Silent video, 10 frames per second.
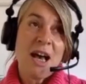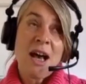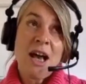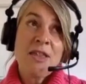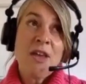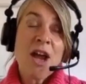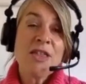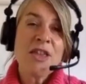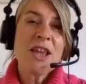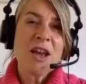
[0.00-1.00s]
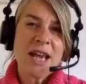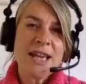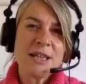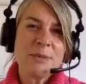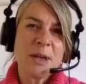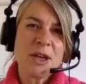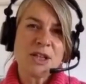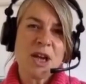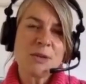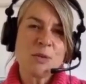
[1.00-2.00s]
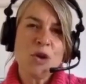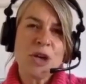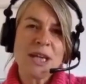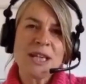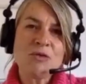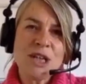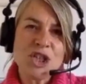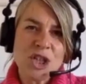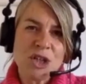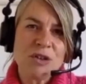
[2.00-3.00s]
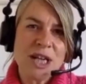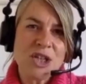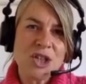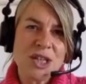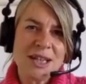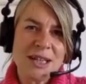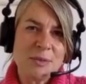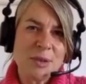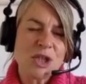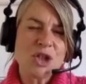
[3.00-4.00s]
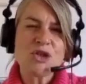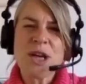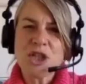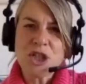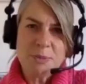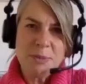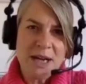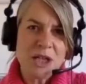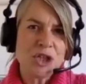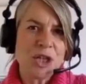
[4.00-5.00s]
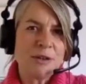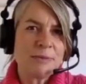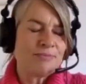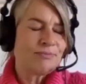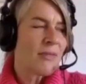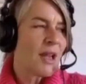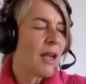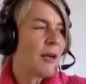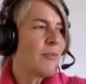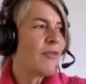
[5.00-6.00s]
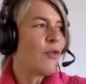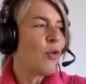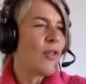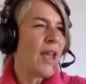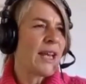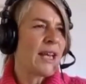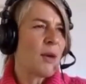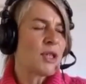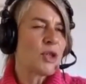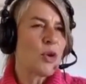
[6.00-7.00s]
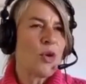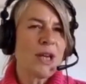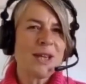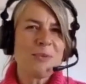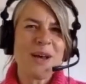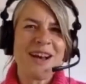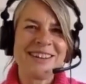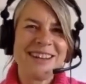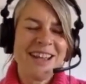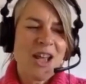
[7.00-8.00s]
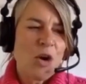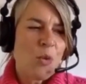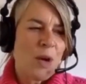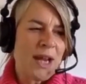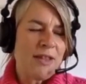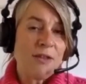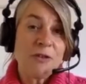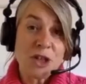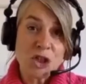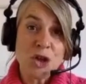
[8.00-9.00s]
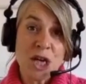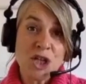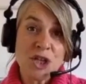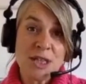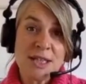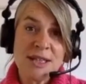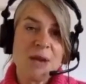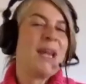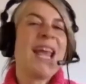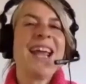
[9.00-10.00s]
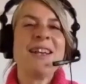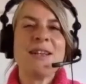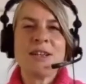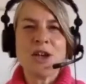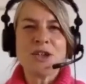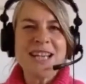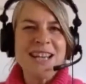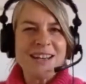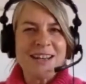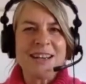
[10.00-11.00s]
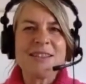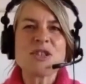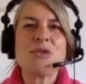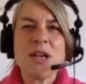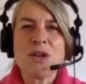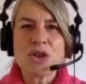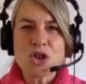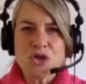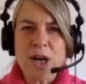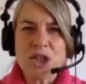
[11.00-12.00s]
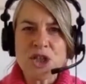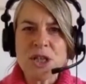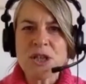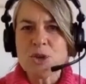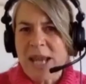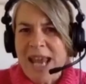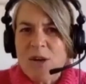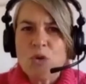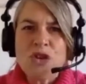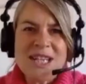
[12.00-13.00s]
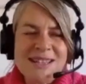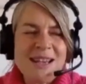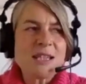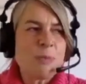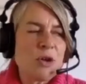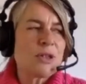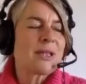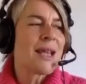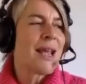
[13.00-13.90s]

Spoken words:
I think I had, because I was working in regeneration and it was a strategy manager for that, and I was talking about where the frustration is that we had, technically this really good strategy because we had all these experts,